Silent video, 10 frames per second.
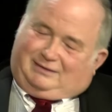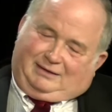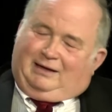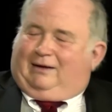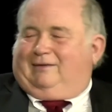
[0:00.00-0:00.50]
in,
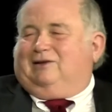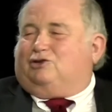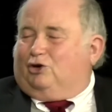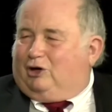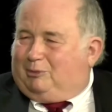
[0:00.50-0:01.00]
then
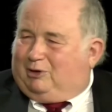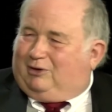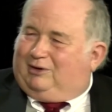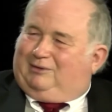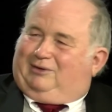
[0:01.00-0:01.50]
turn them in
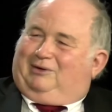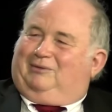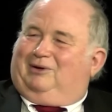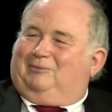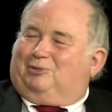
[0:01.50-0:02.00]

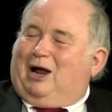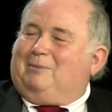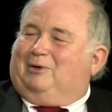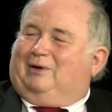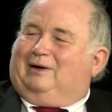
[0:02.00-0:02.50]
on primary day.